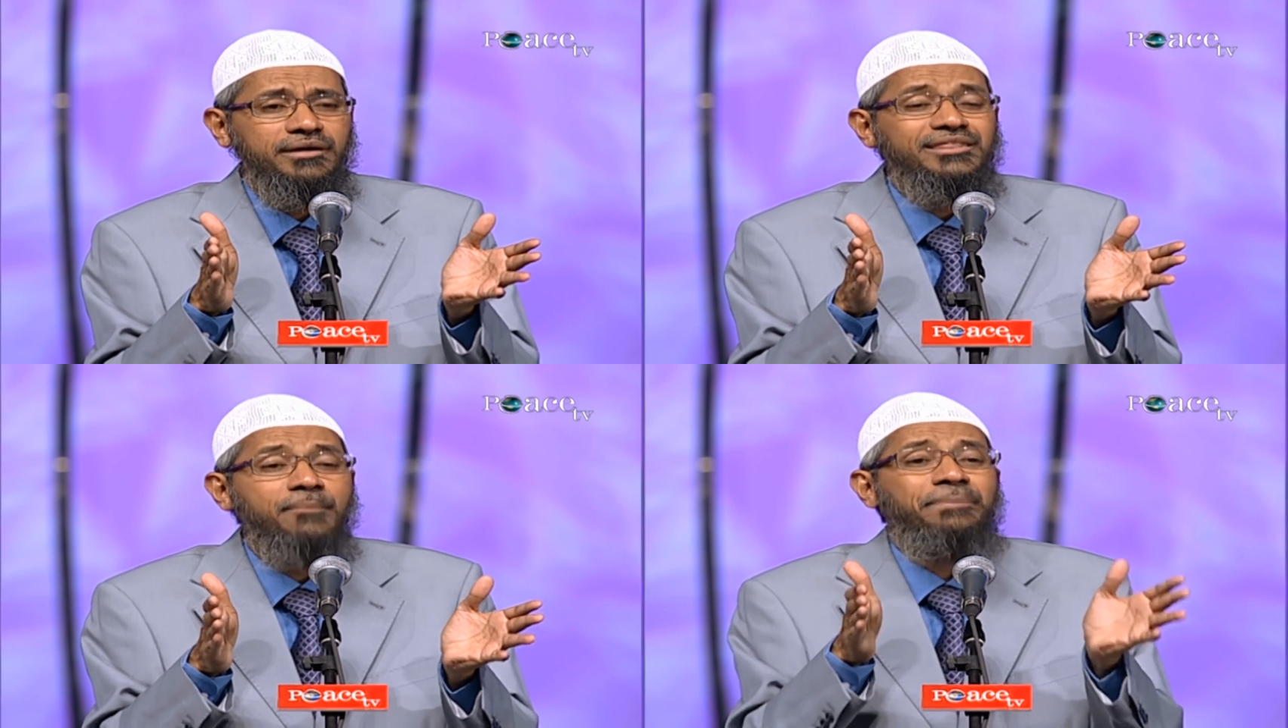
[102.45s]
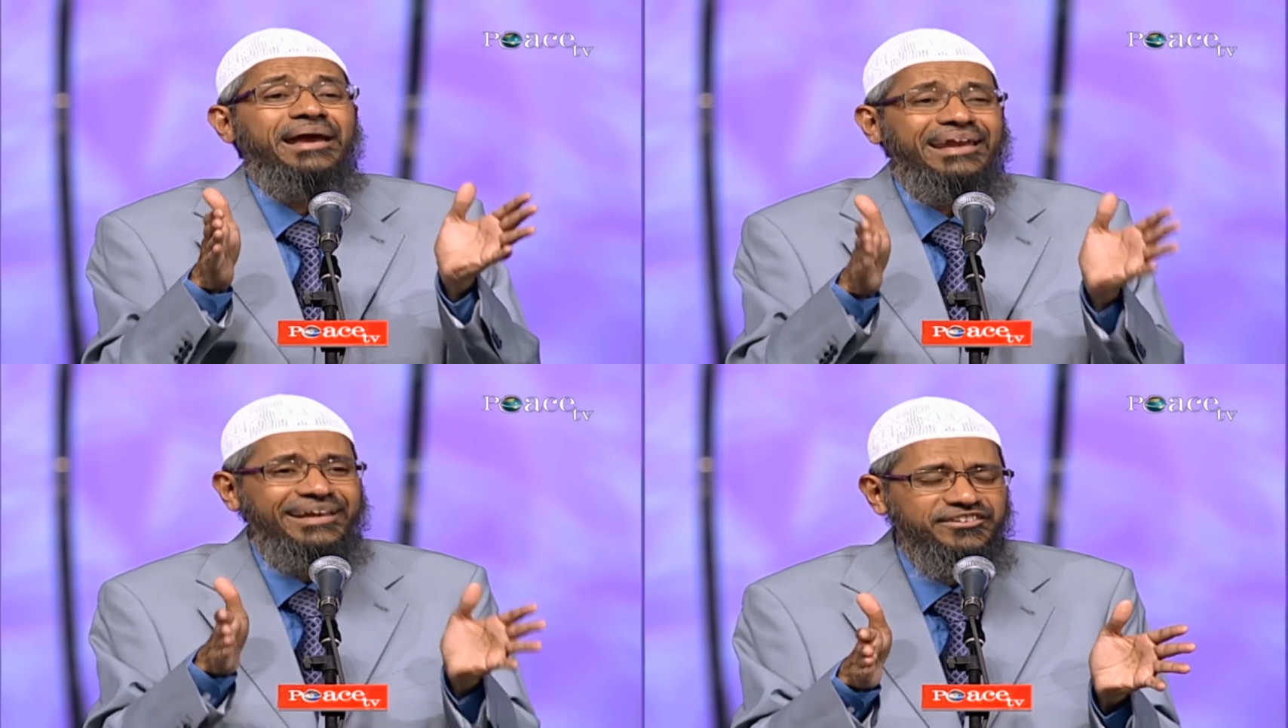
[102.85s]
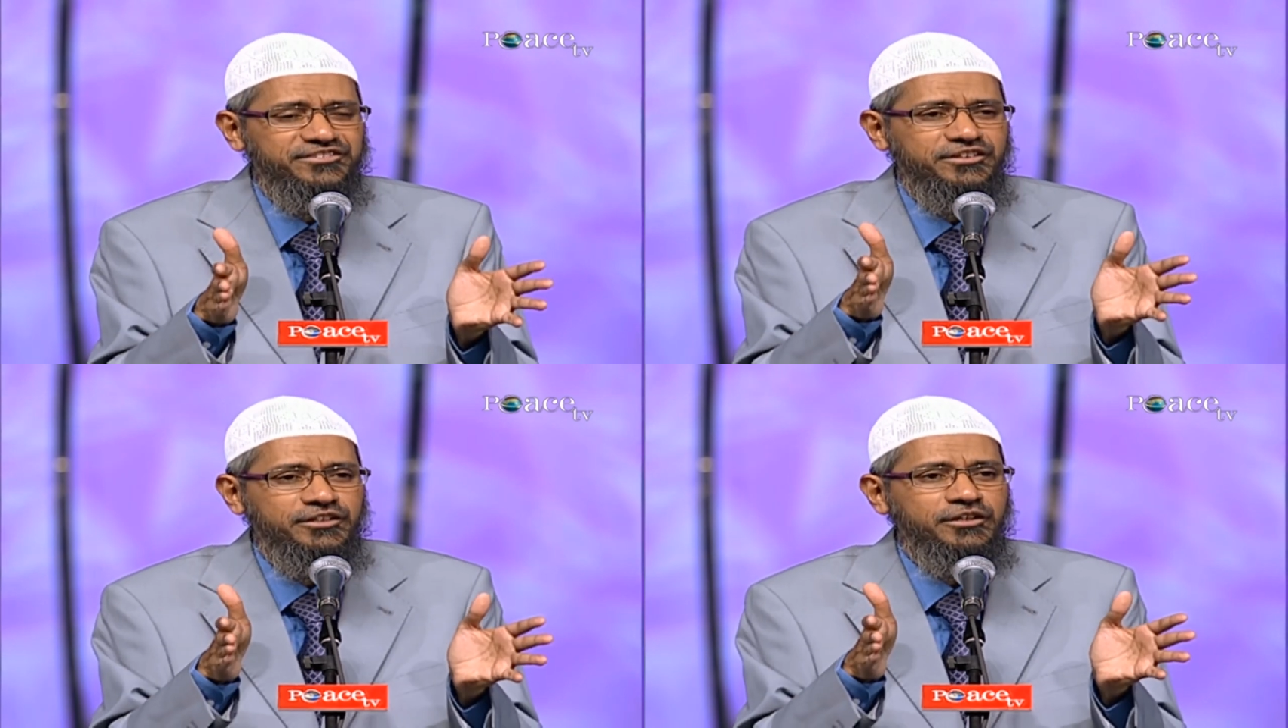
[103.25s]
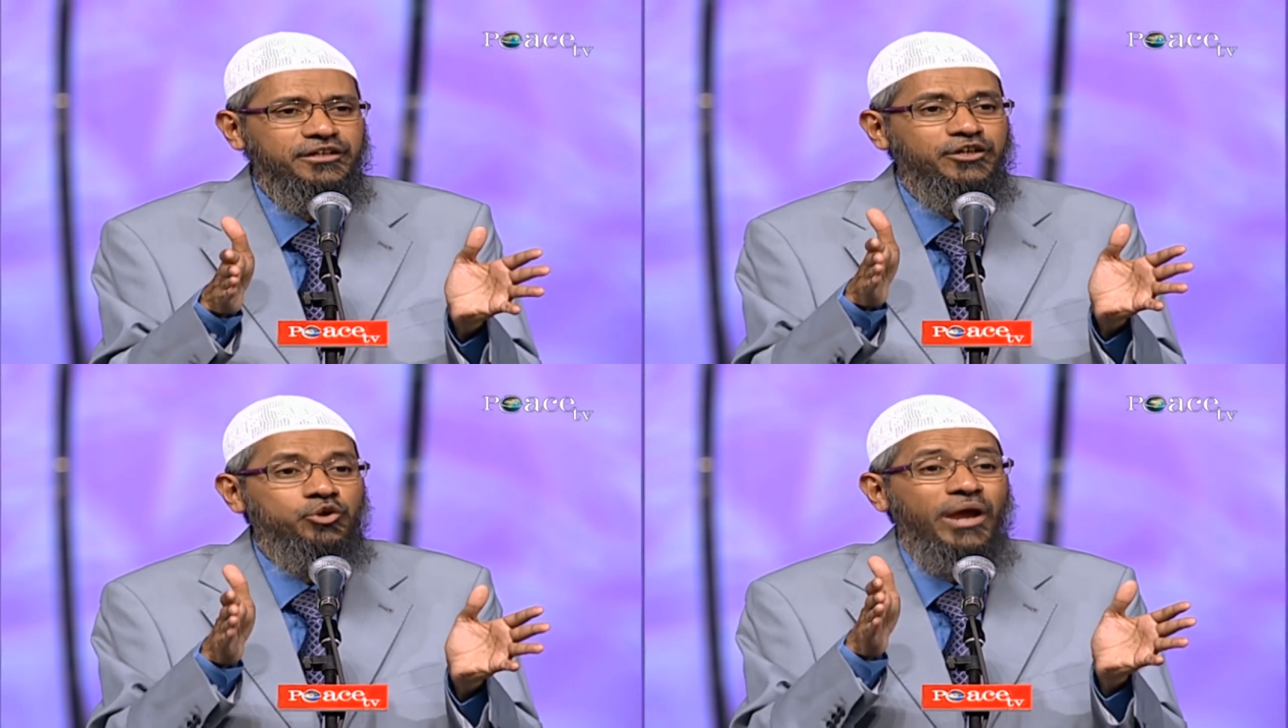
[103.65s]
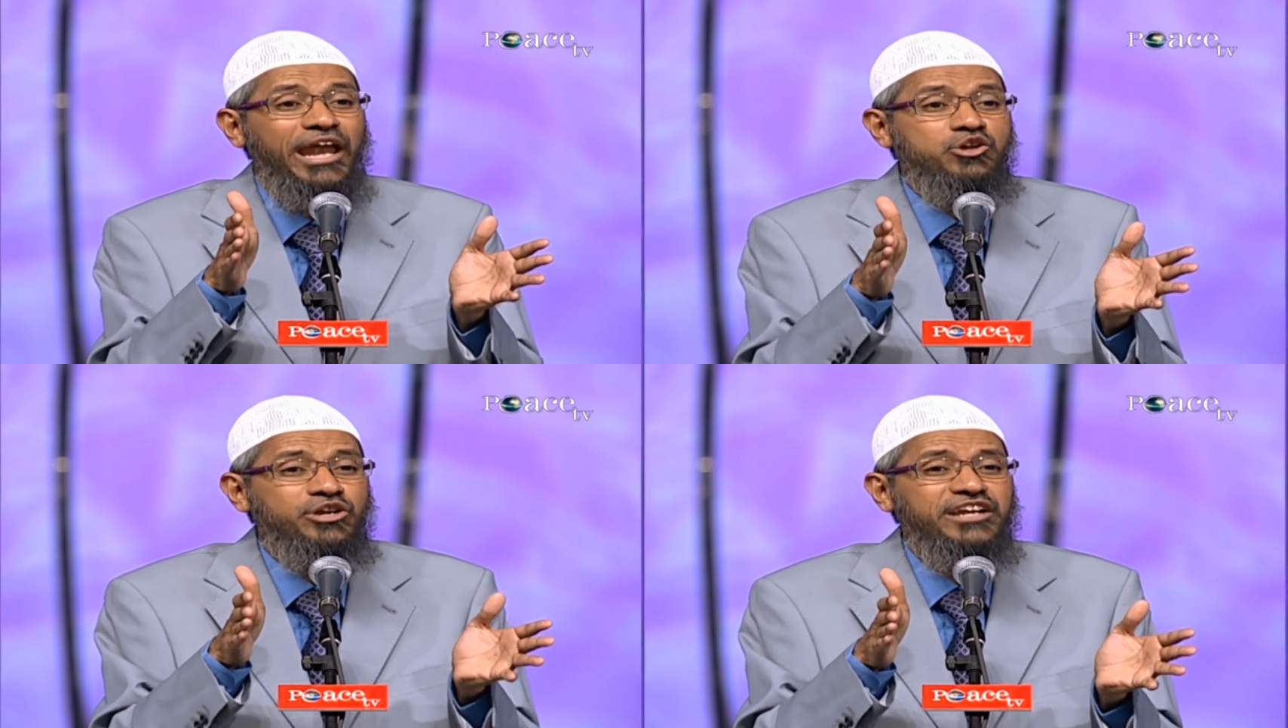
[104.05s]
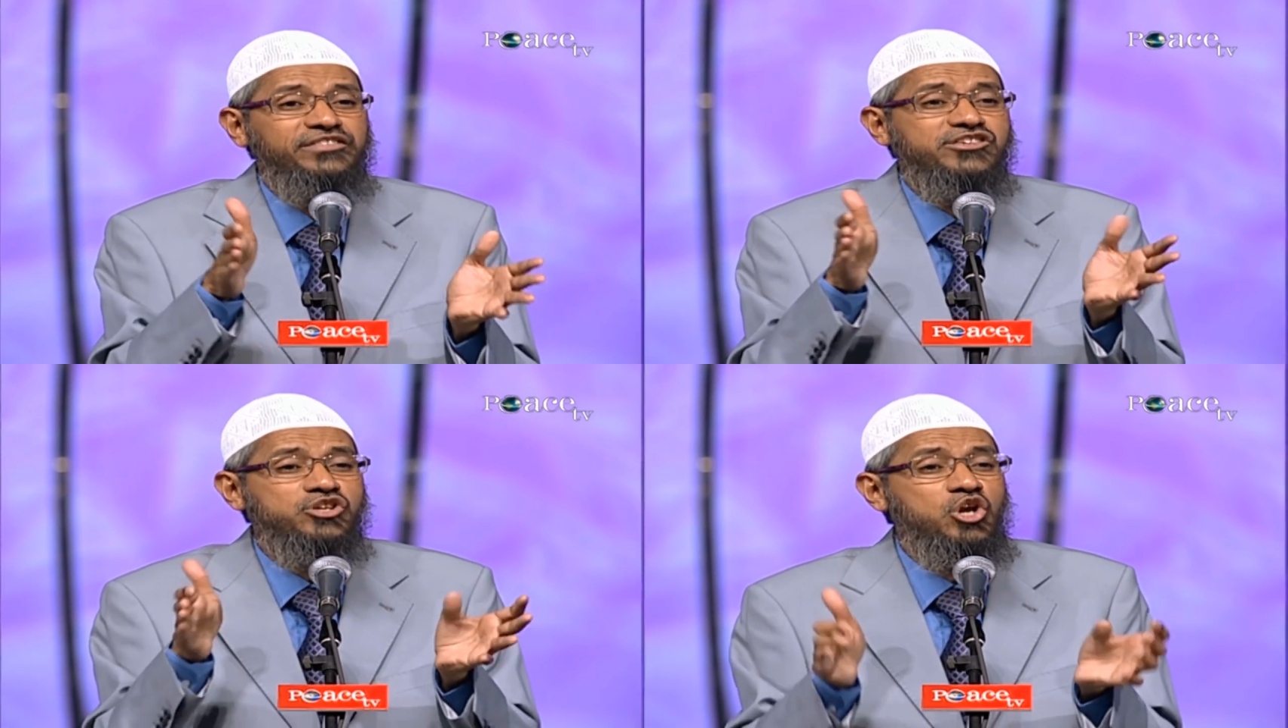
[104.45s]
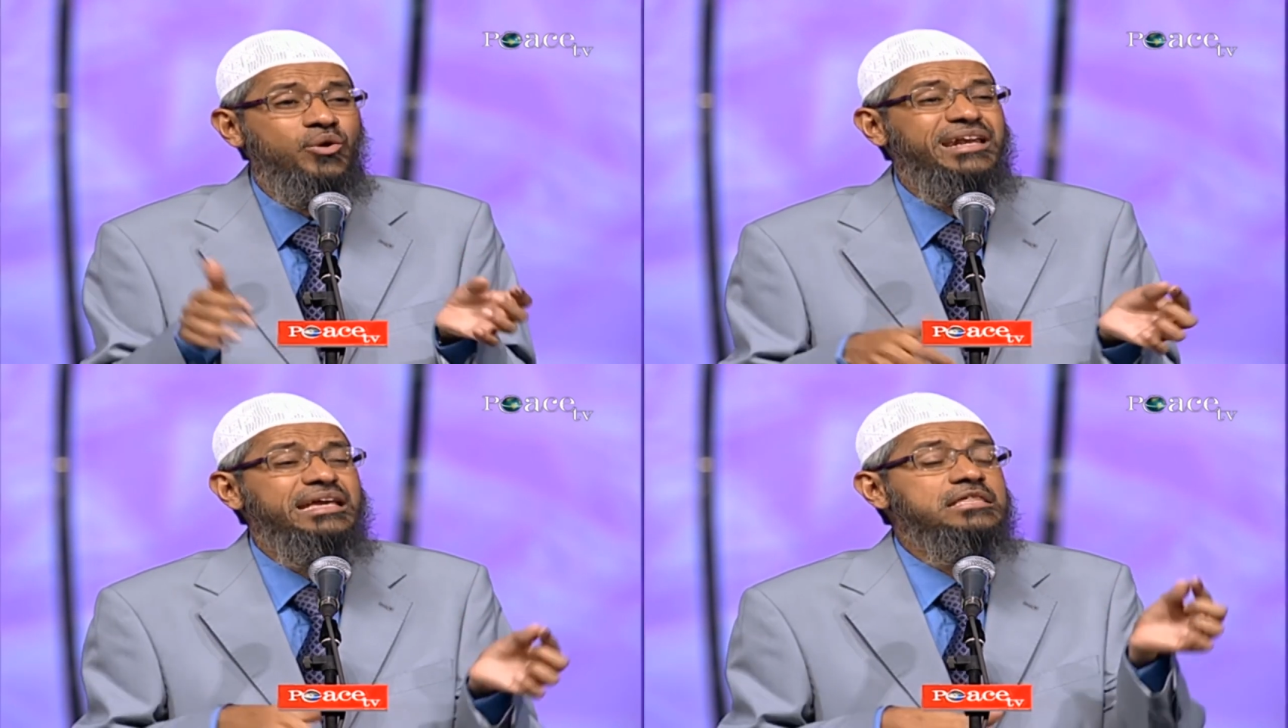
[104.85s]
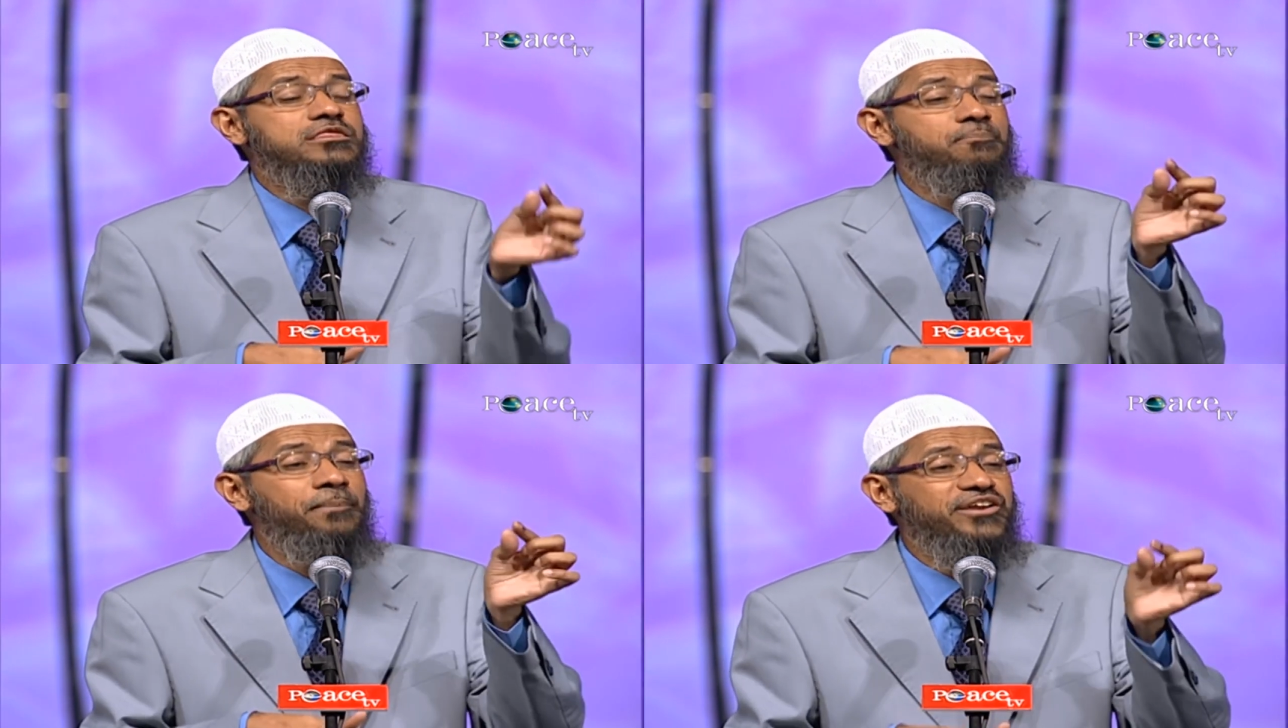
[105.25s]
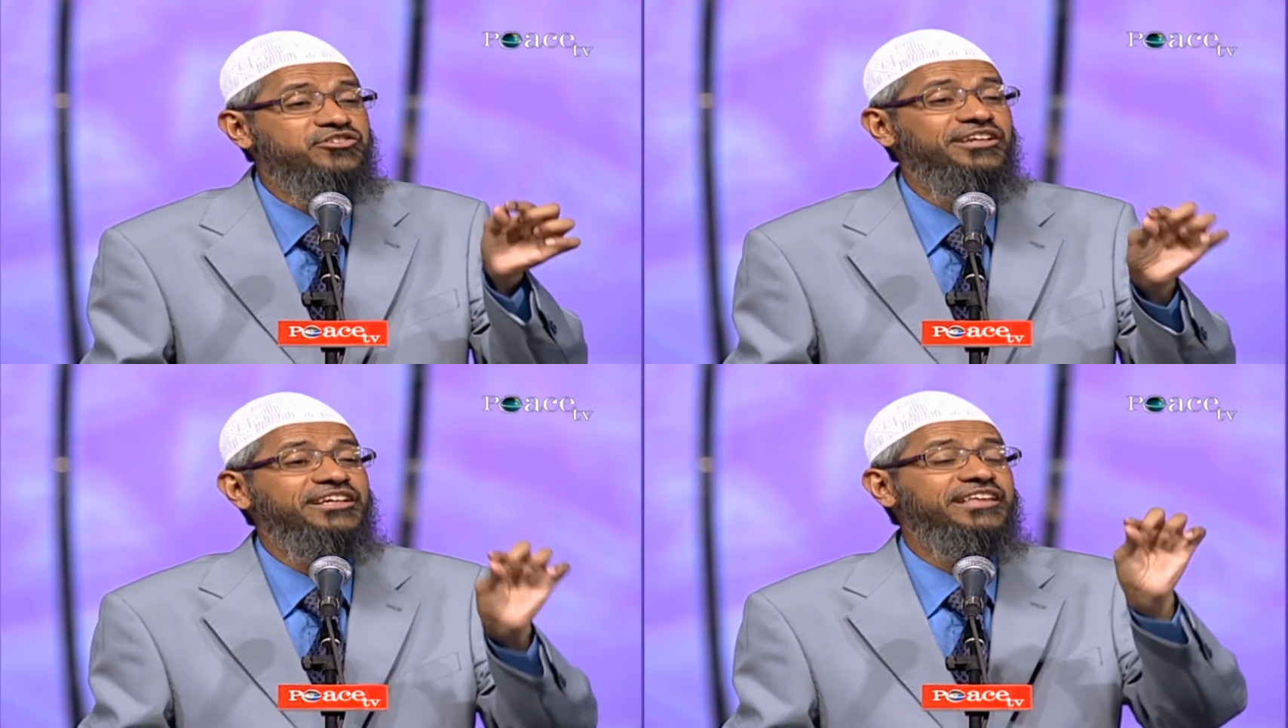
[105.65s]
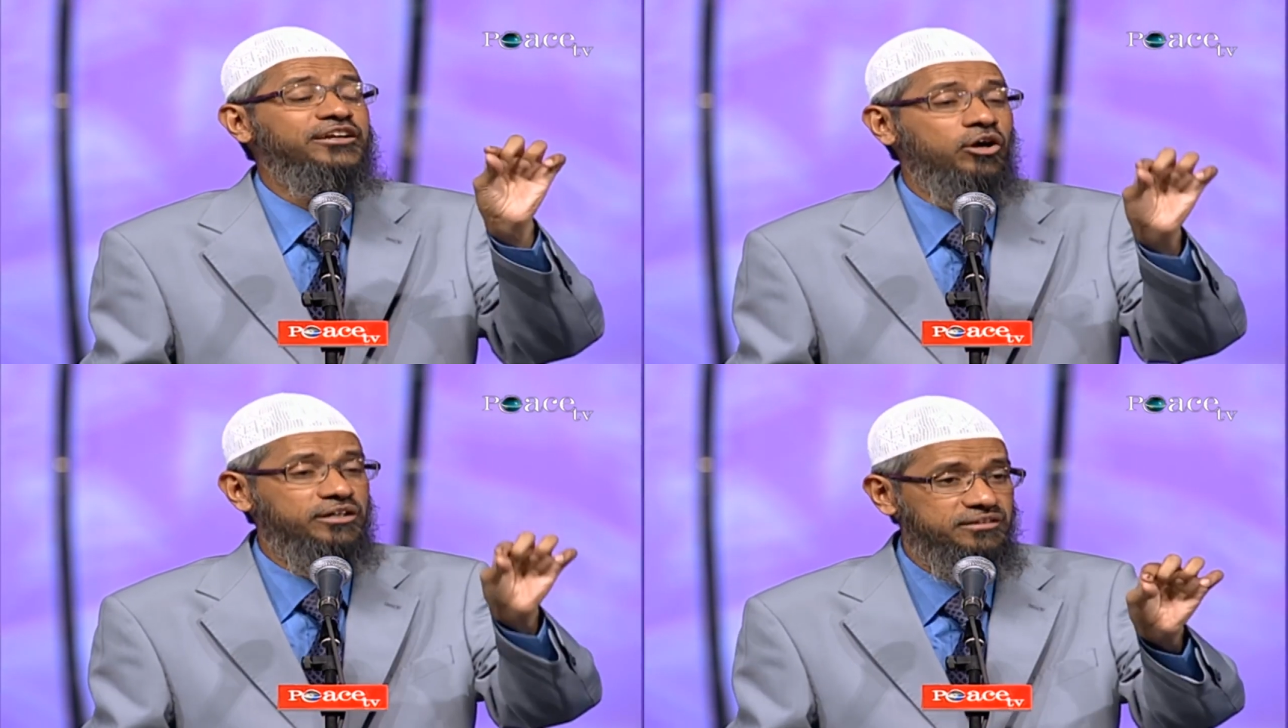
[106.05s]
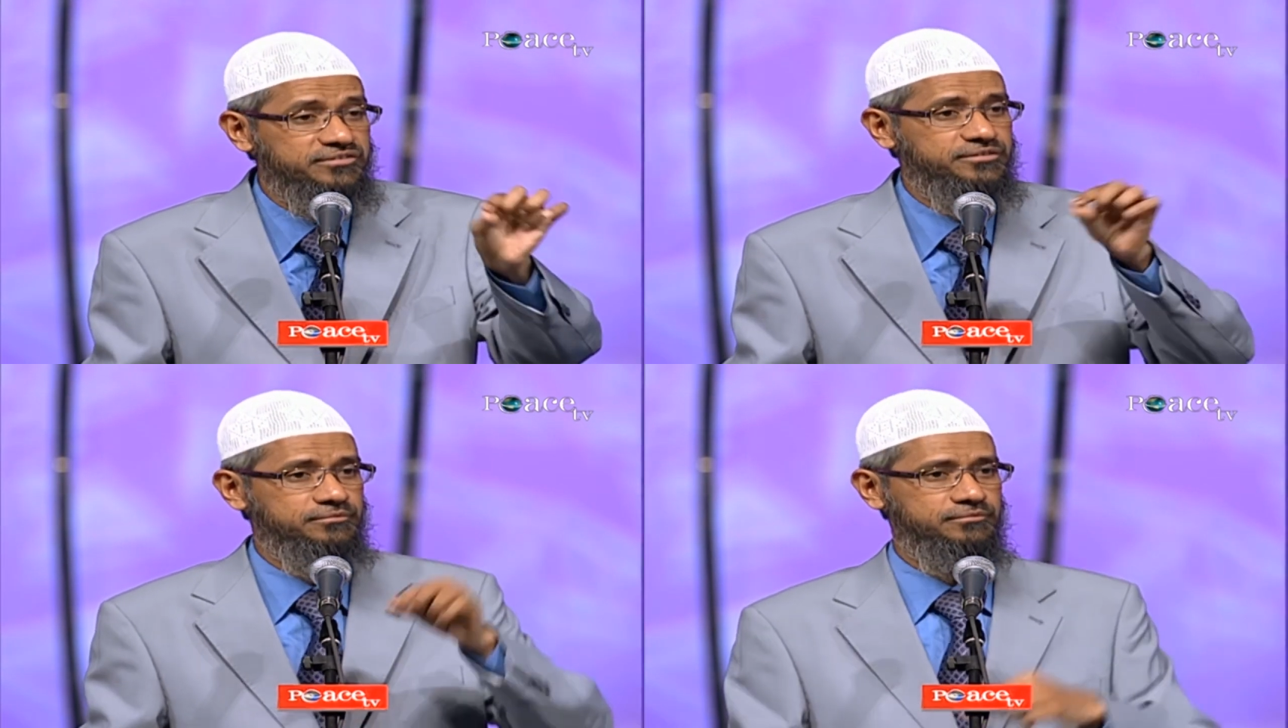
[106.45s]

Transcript: the parents to educate the children, especially the daughters.